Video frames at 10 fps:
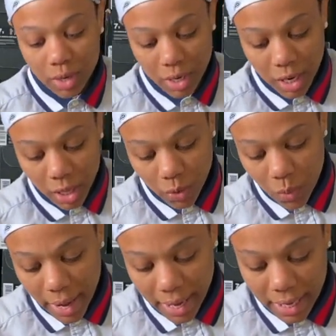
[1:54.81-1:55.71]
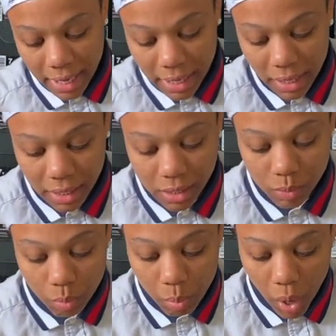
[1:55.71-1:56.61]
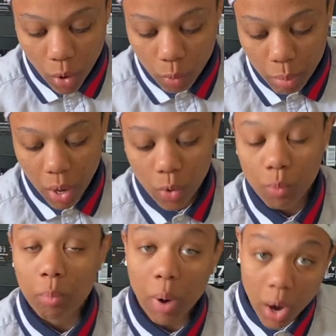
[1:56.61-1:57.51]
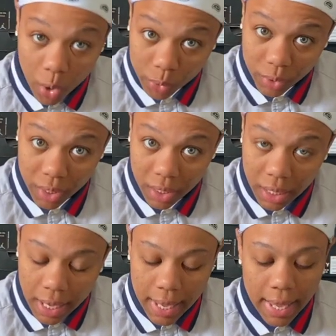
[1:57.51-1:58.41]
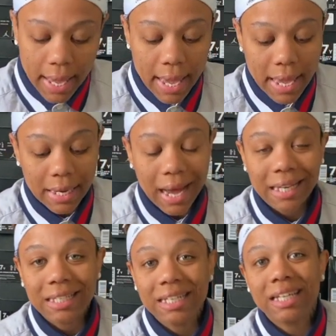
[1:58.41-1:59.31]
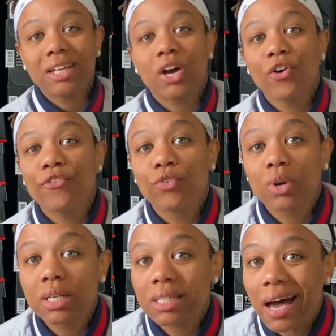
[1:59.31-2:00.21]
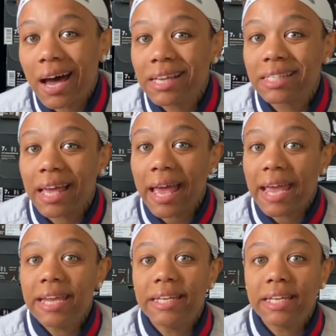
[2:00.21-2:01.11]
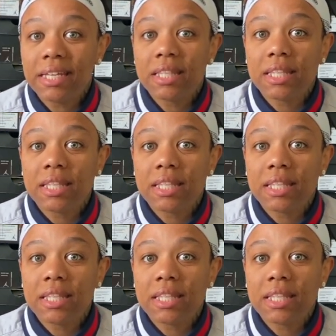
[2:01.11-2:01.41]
colorway is bone, bone, bone. And I did go for a size 8 in